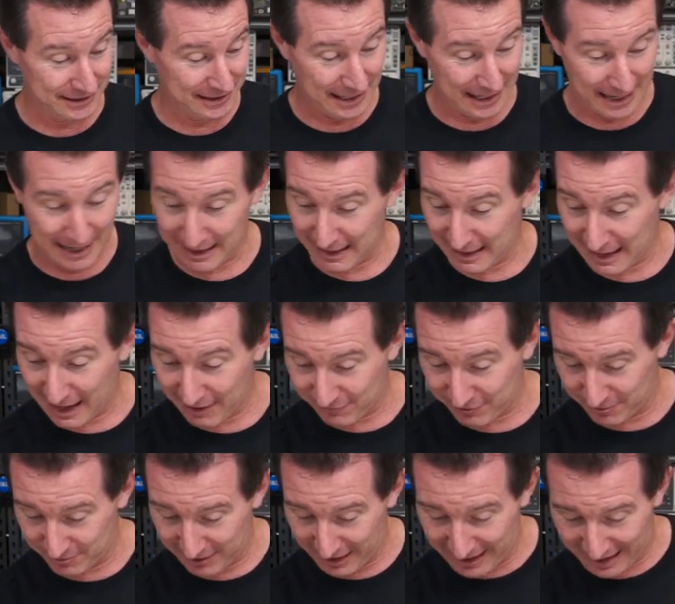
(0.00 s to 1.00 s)
yeah,
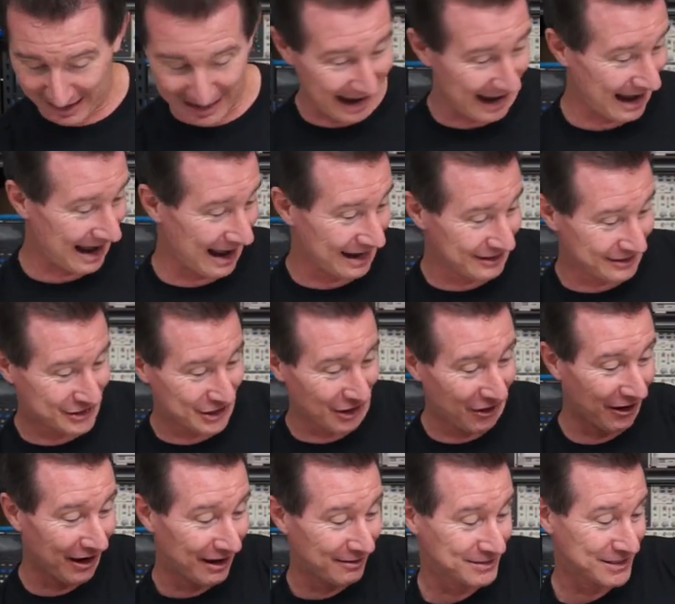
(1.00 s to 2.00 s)
haven't had
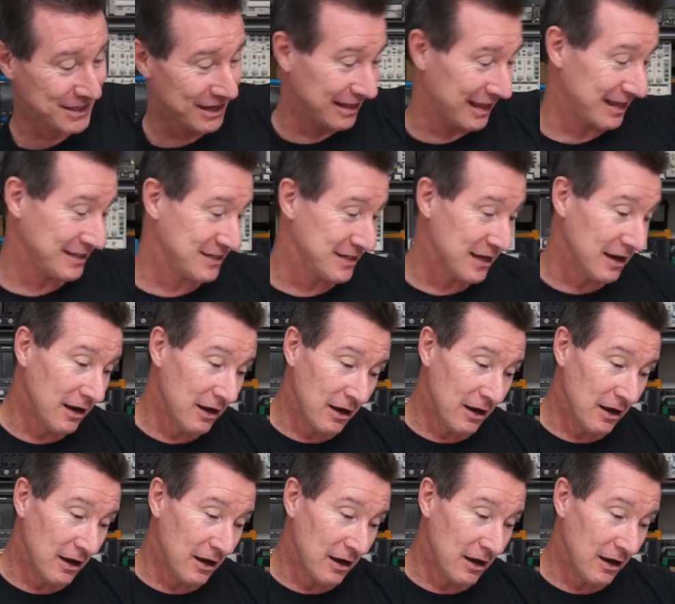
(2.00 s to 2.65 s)
time, so let's...